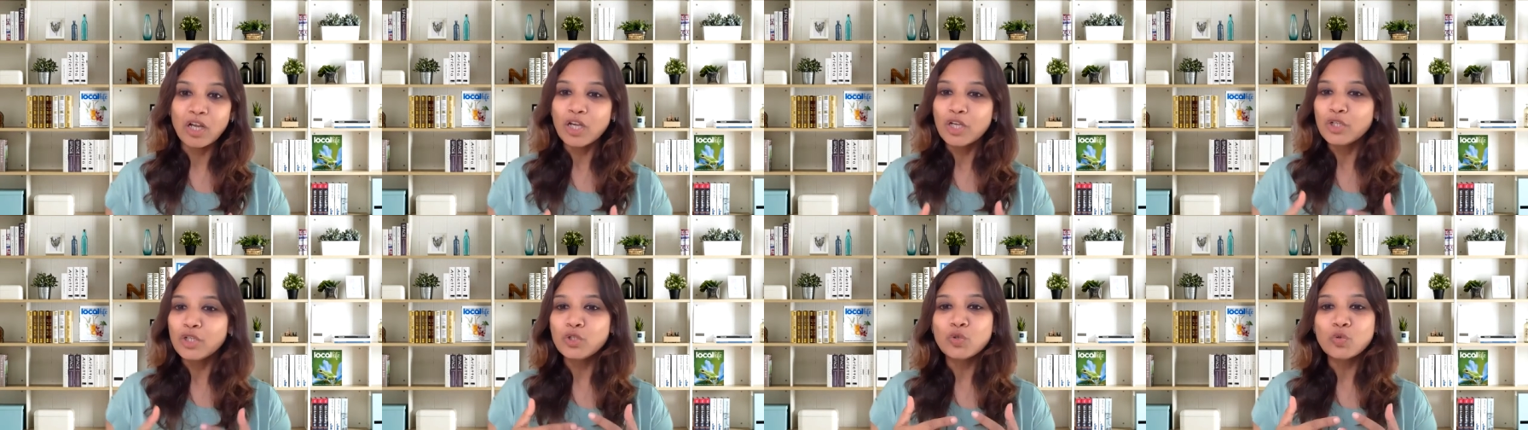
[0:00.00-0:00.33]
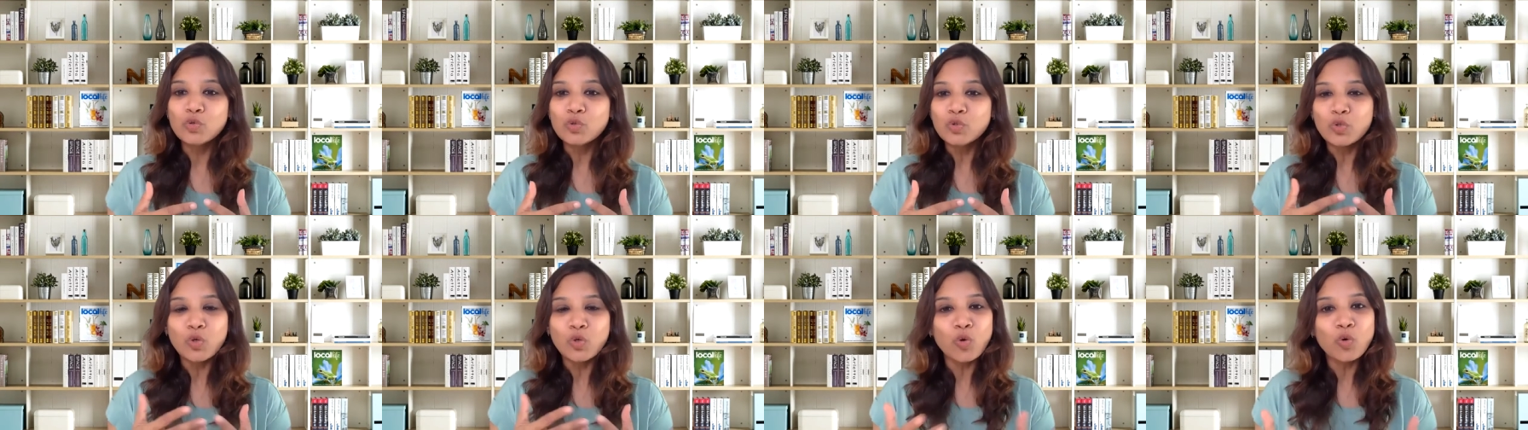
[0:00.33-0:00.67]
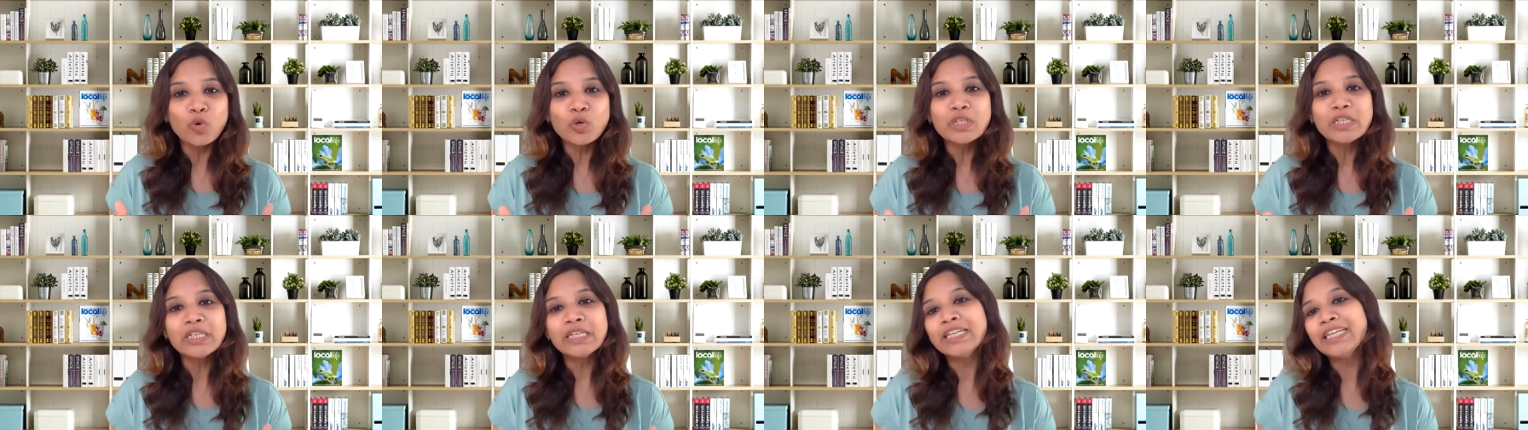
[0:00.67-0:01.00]
you
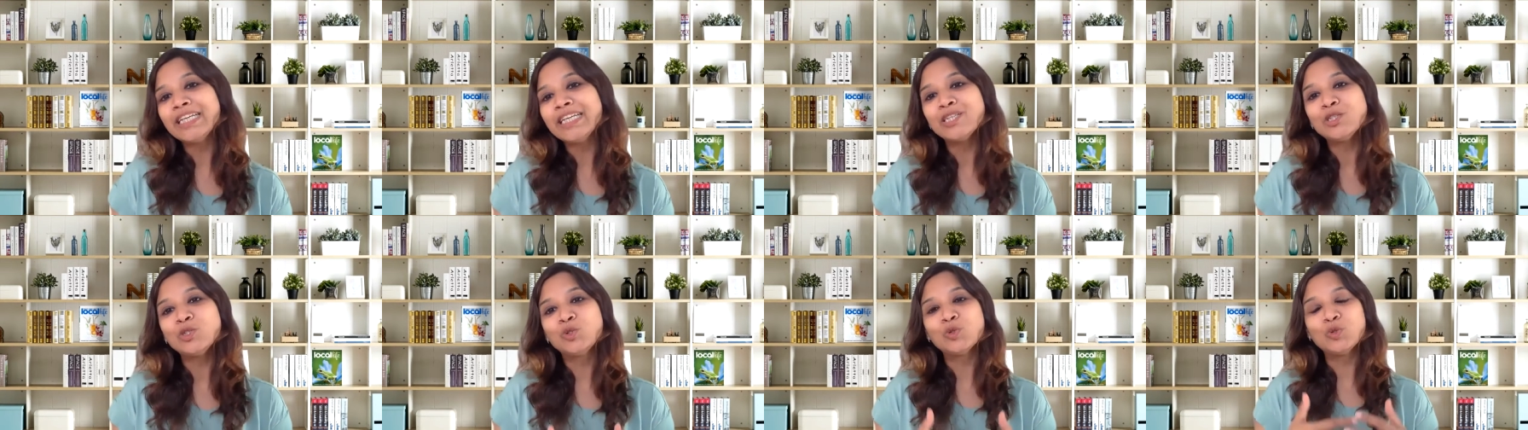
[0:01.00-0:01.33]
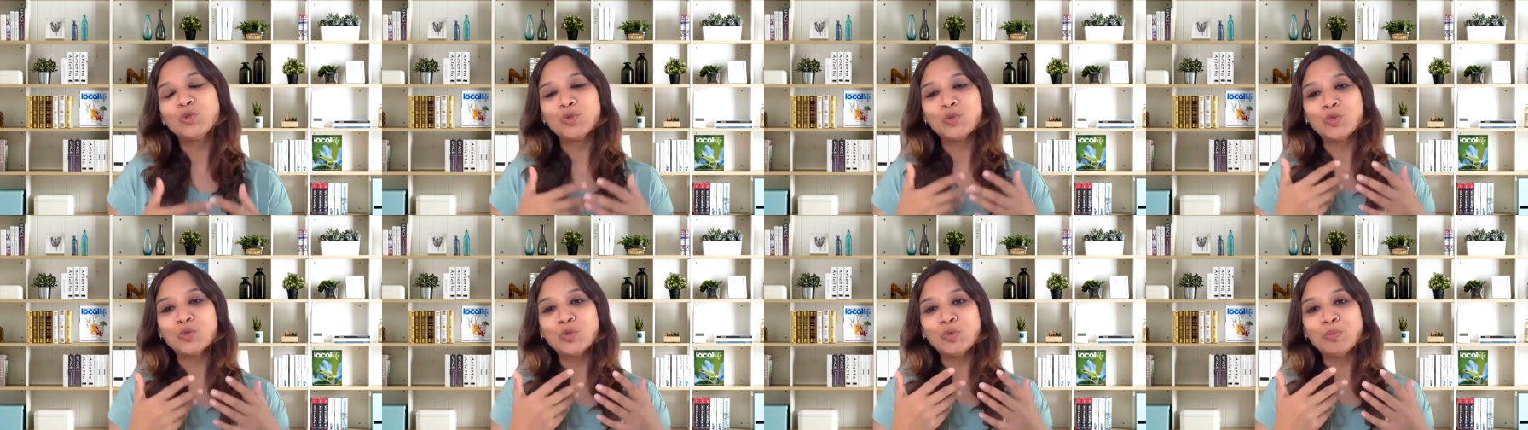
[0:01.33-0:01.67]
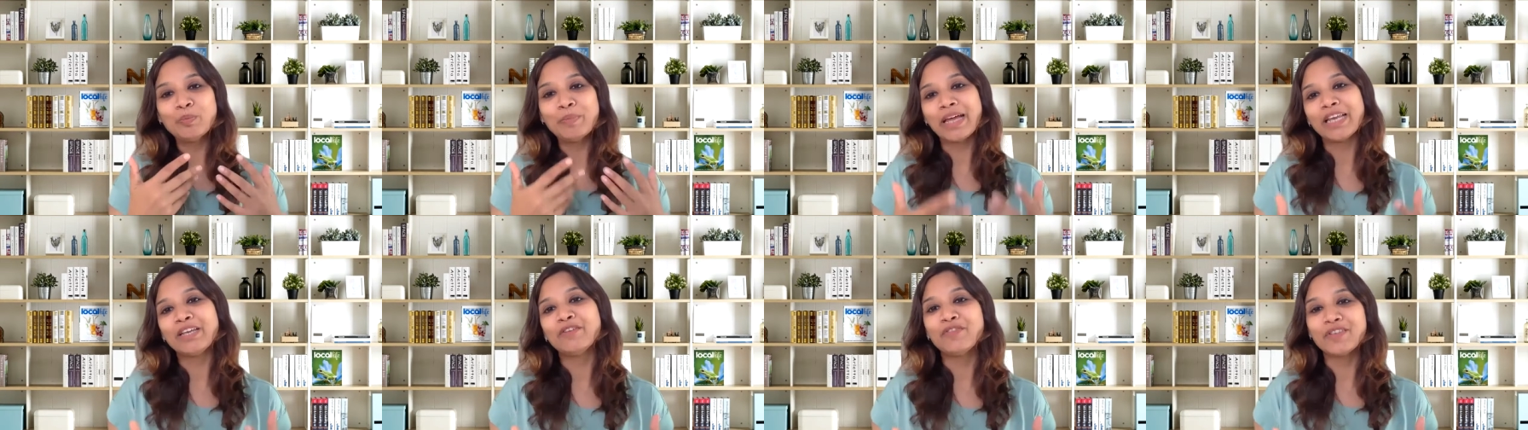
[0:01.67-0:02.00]
don't need to do
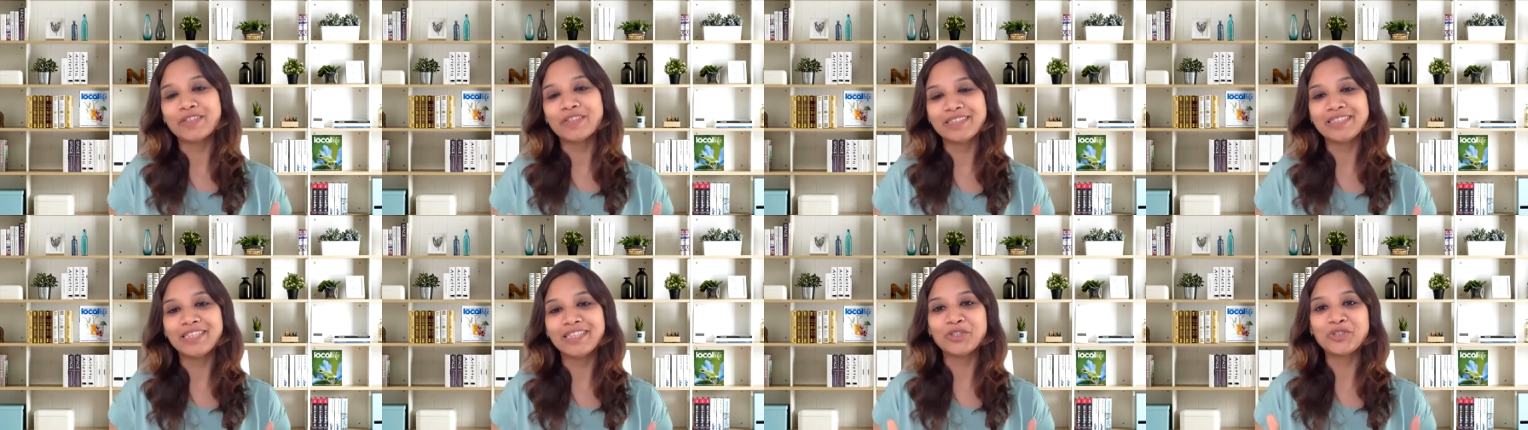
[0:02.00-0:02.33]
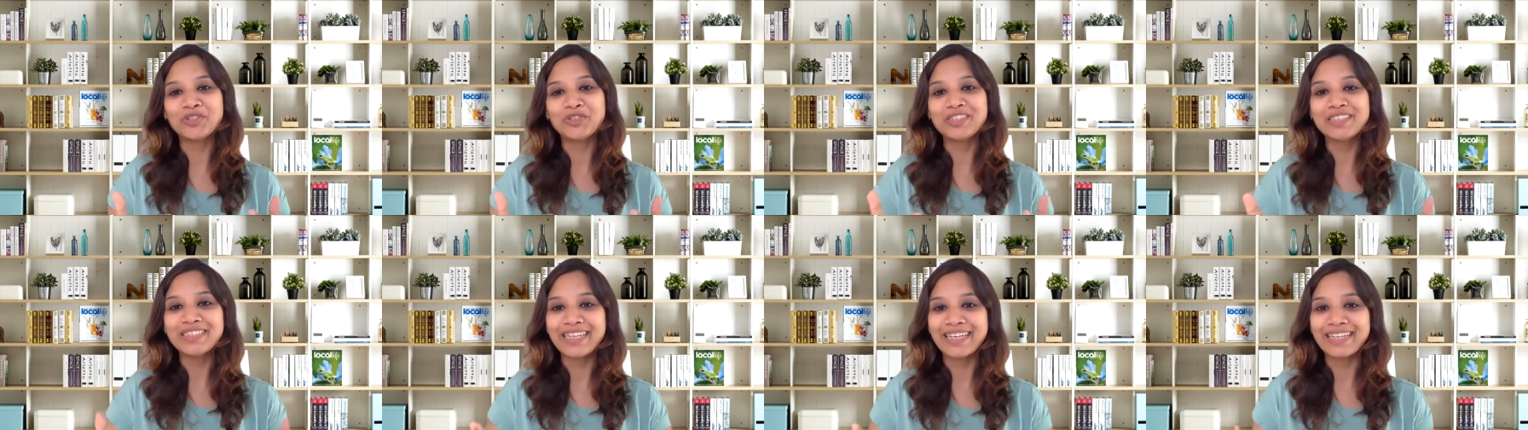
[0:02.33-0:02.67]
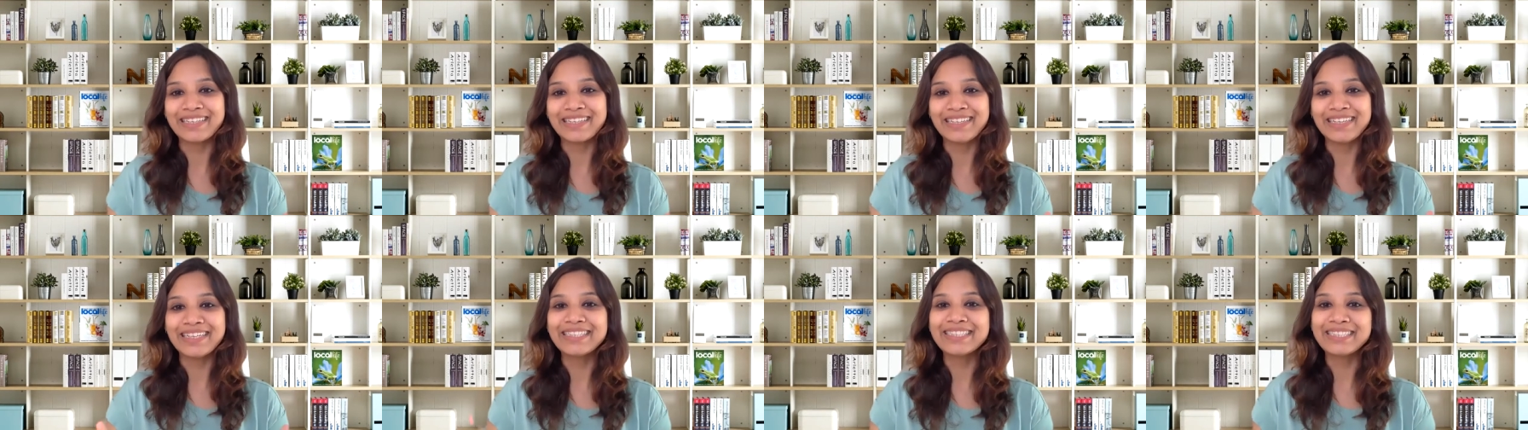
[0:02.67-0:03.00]
manifestation
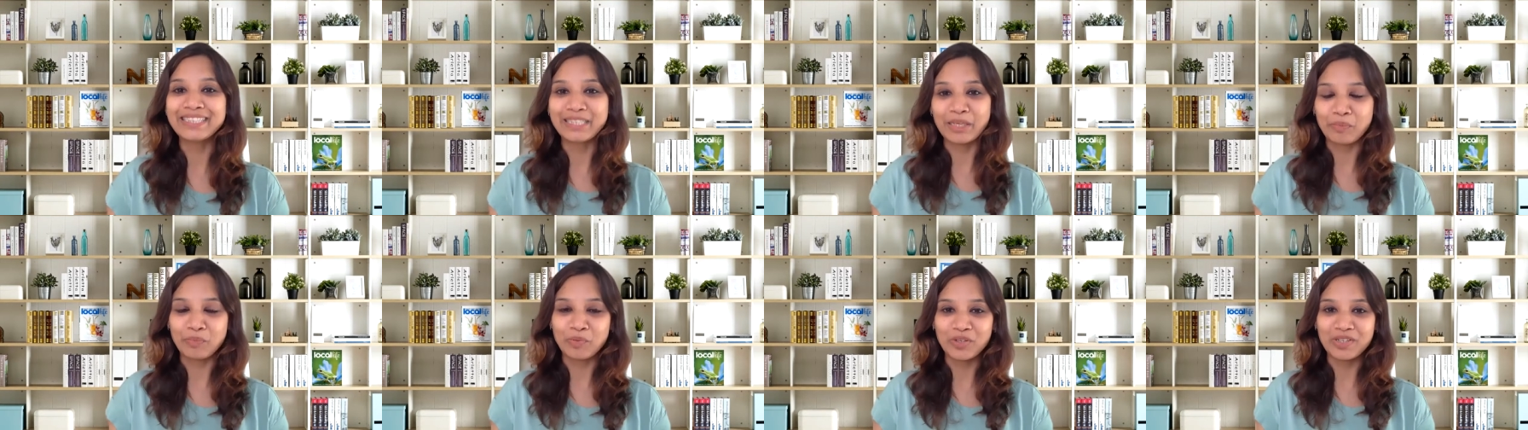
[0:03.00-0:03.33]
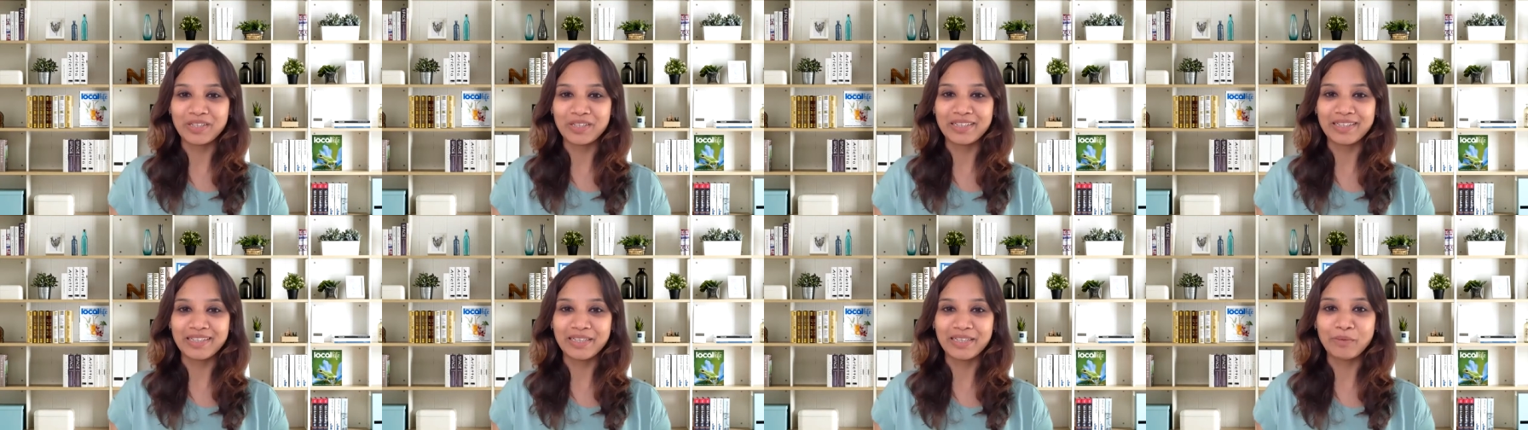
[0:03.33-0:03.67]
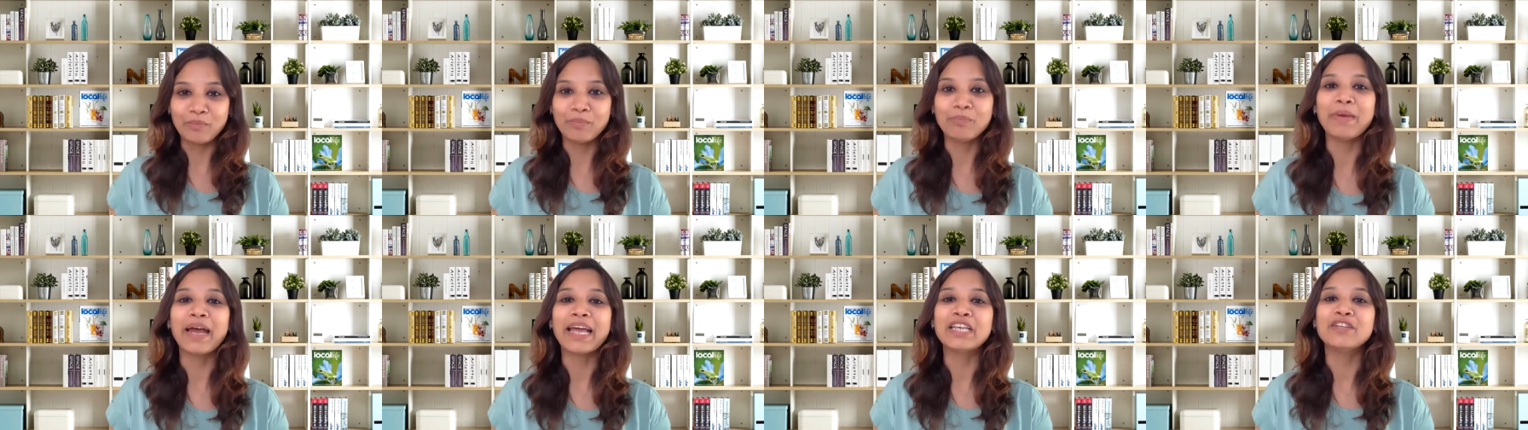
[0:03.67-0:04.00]
techniques separately.
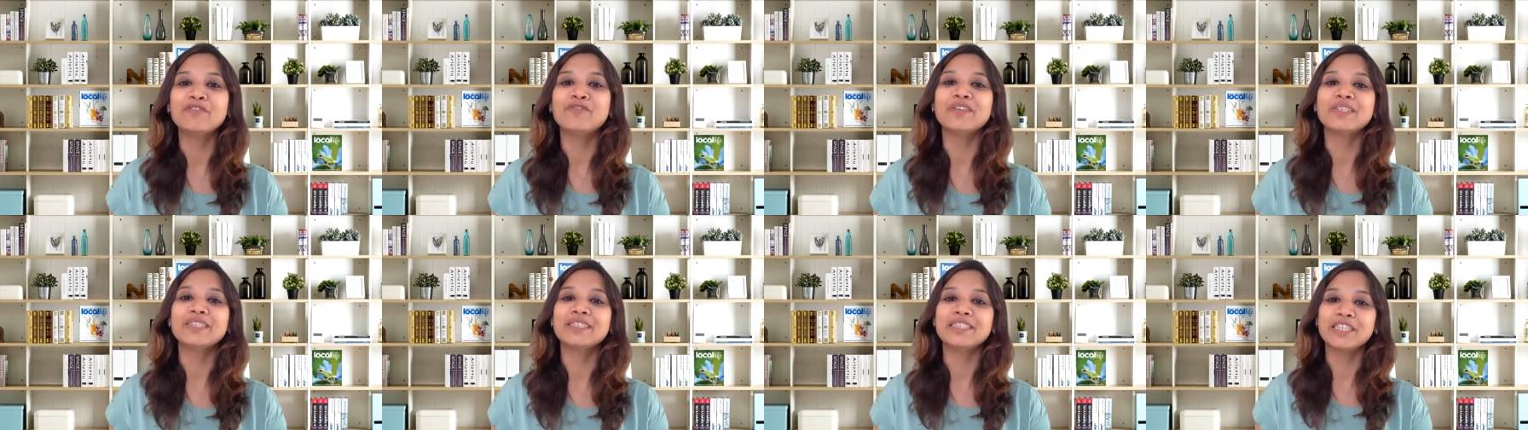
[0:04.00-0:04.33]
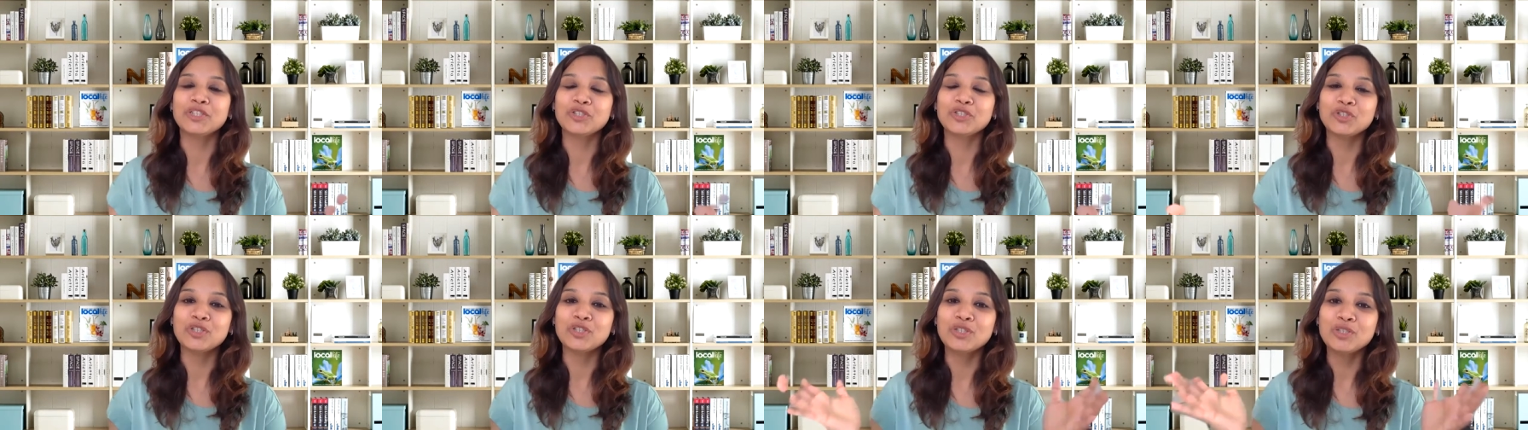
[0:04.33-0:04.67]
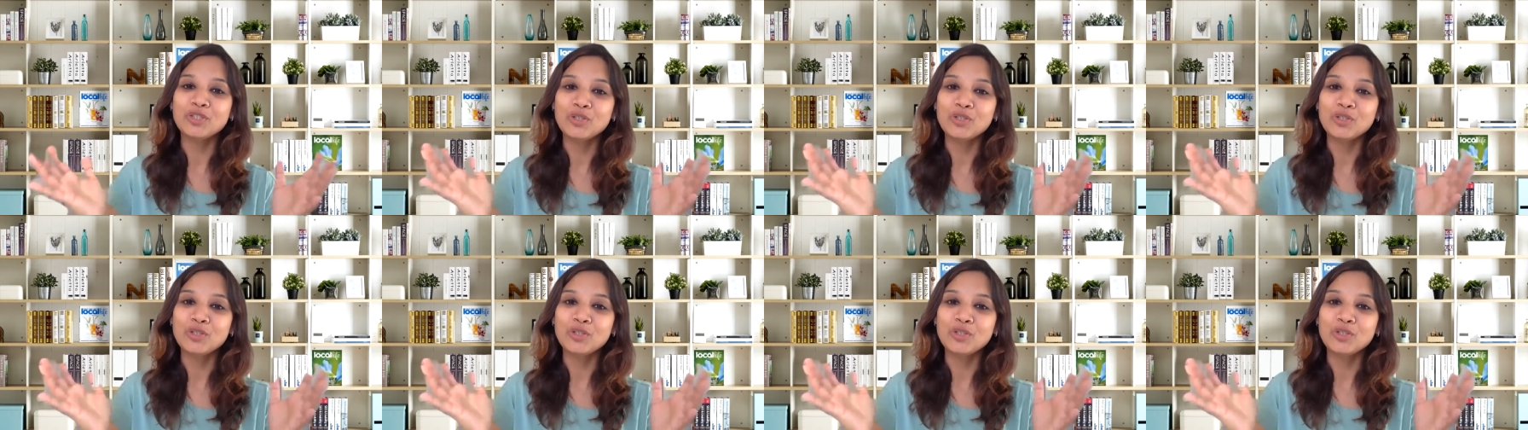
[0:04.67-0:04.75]
Manifestation